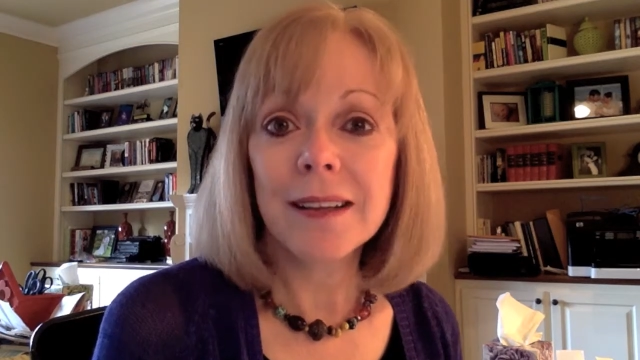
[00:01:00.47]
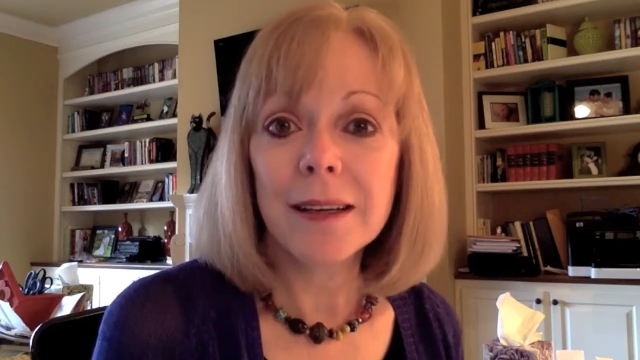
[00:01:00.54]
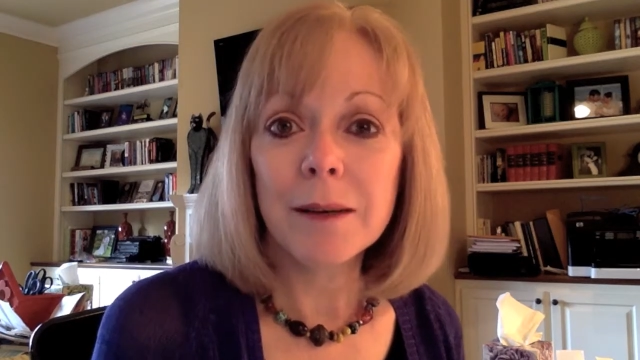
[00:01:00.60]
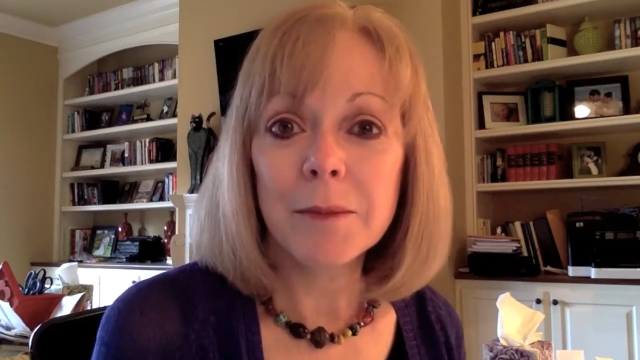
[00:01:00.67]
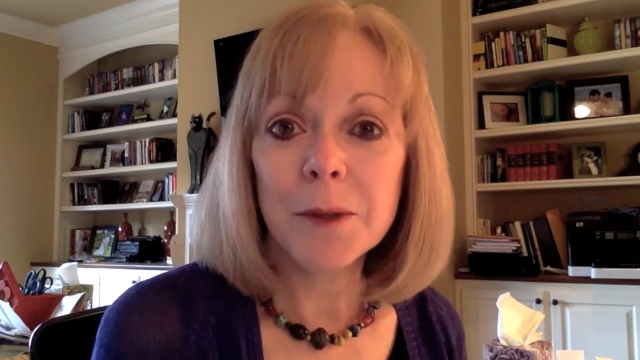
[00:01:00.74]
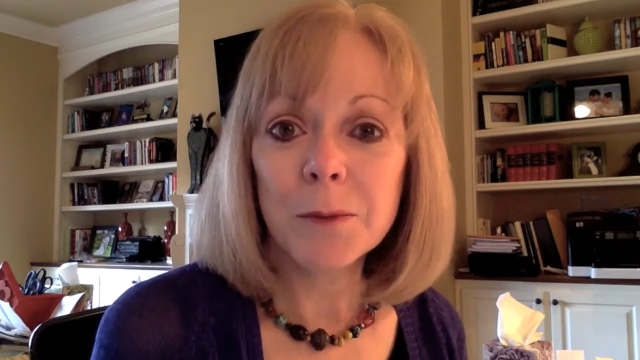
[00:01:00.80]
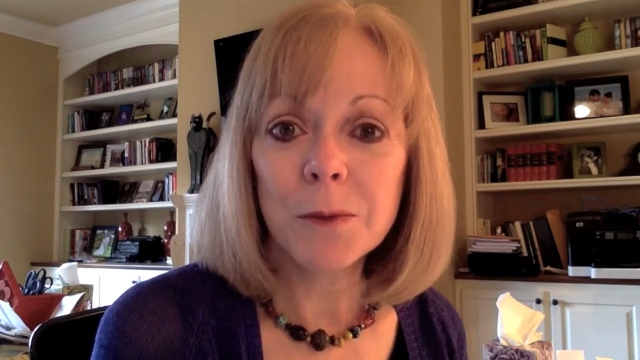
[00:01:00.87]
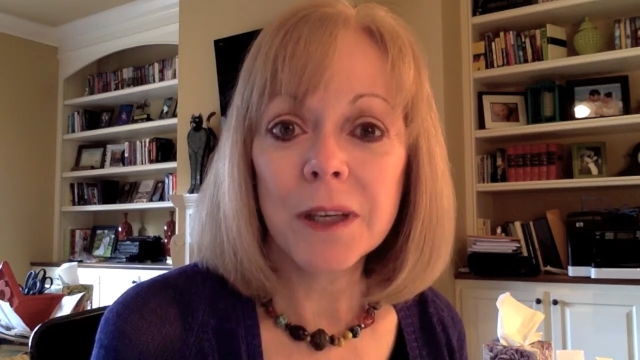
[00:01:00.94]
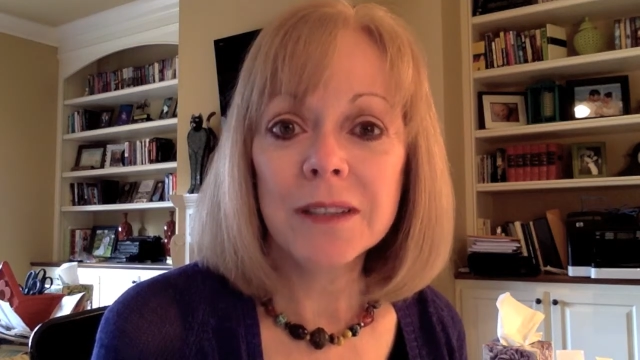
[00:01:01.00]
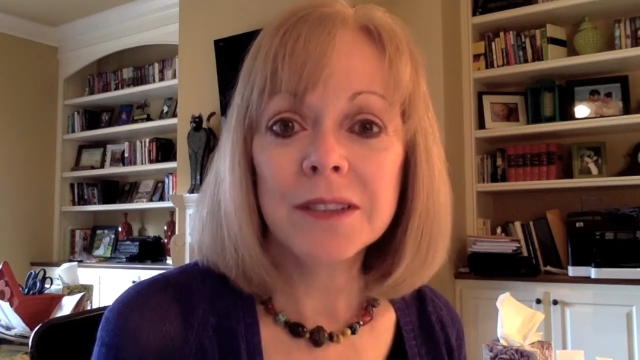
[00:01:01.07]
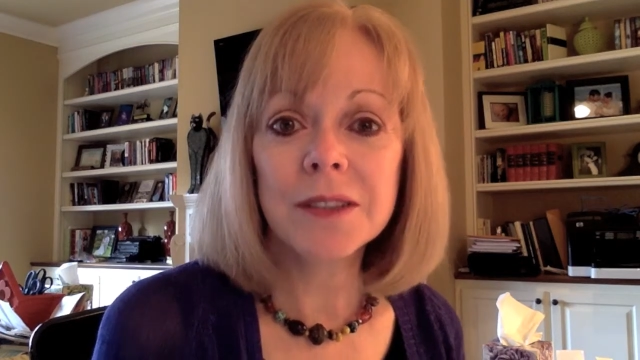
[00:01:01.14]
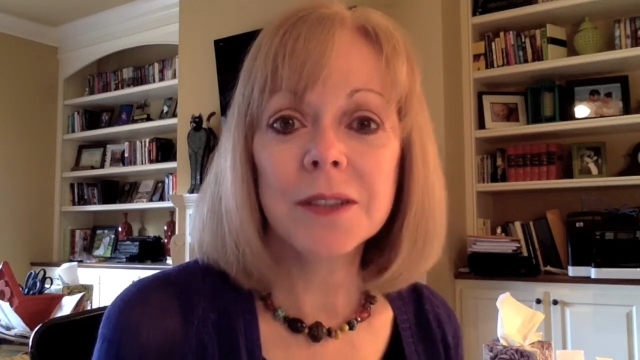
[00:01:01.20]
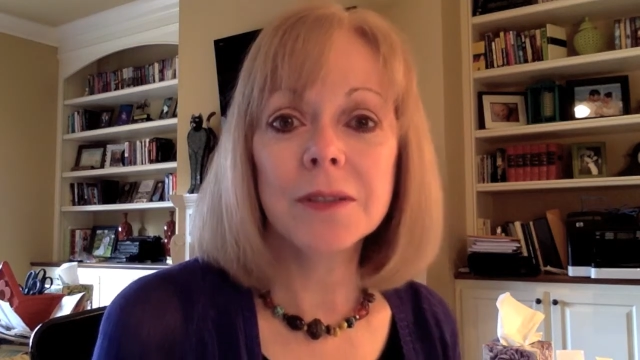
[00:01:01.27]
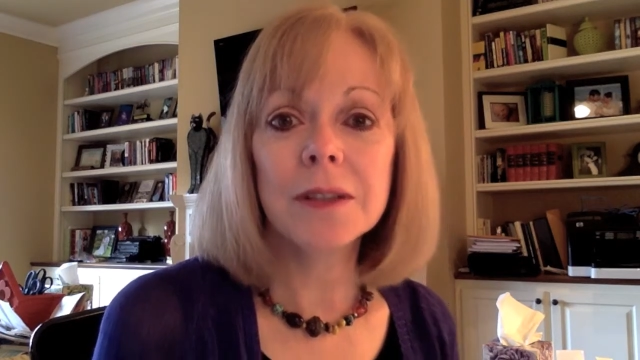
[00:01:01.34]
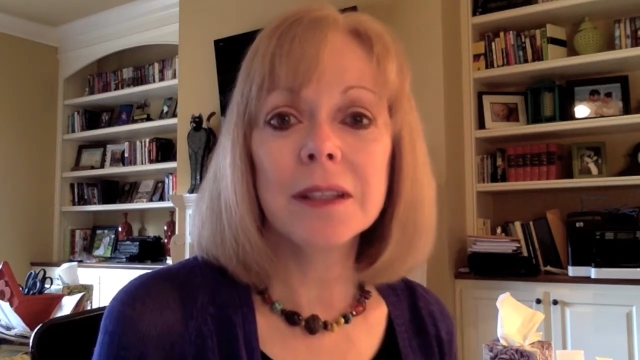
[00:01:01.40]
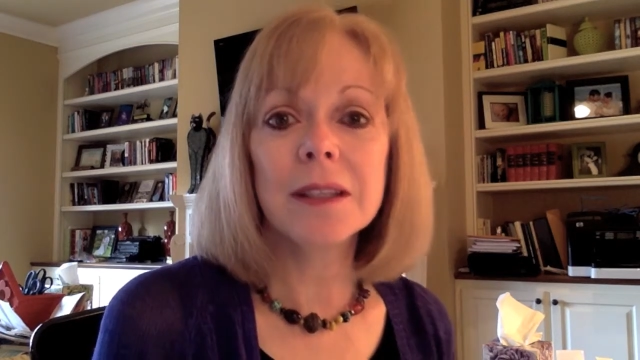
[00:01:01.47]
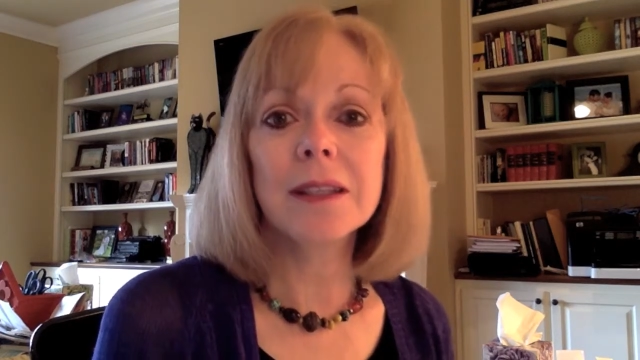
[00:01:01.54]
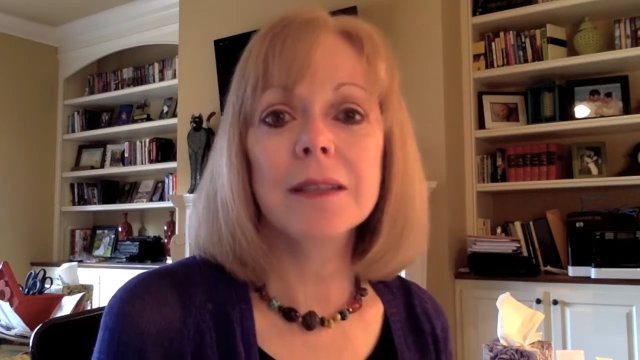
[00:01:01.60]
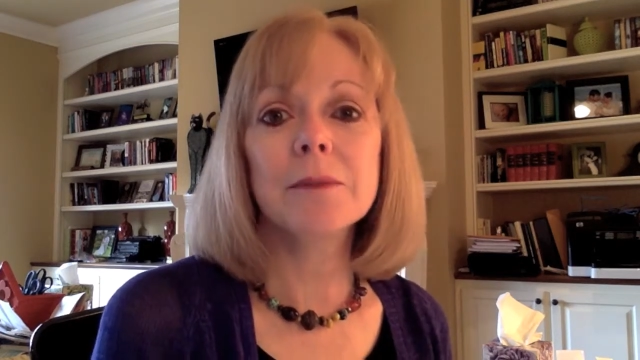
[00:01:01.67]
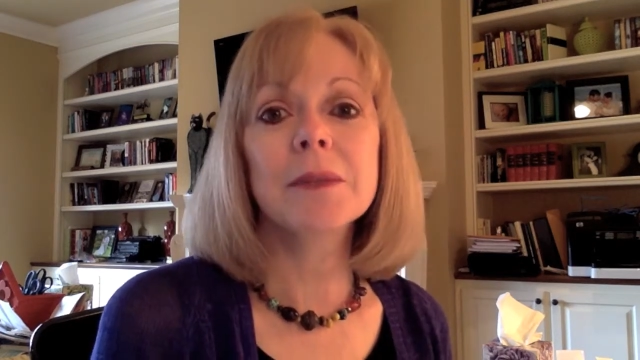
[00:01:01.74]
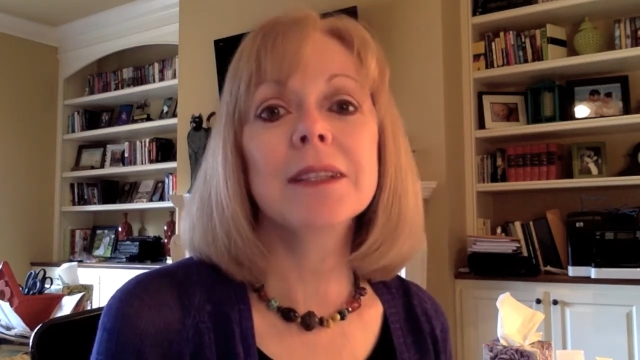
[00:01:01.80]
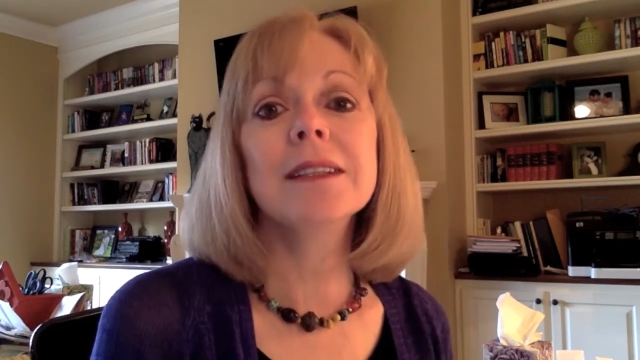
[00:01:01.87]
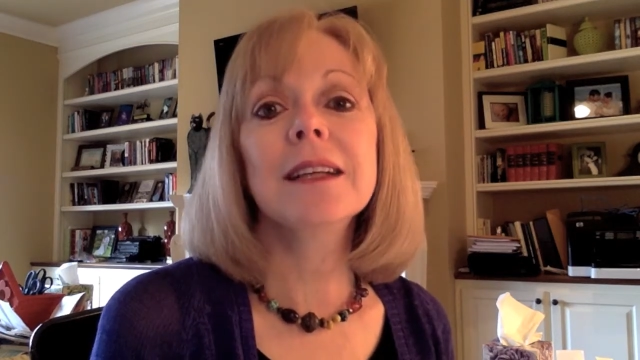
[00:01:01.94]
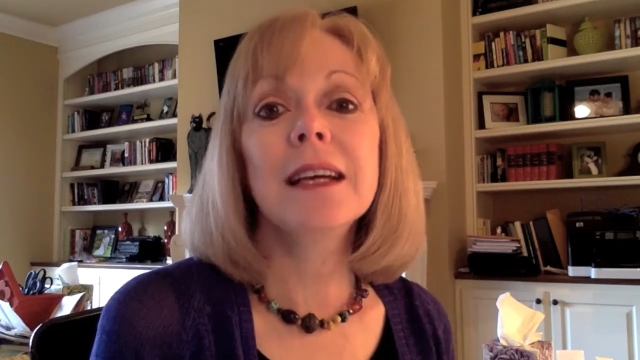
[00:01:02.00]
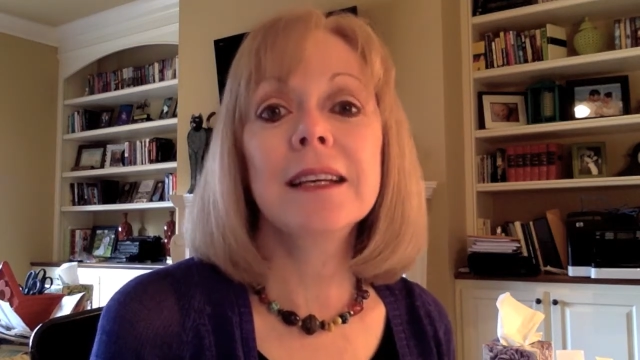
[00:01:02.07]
them and rescuing them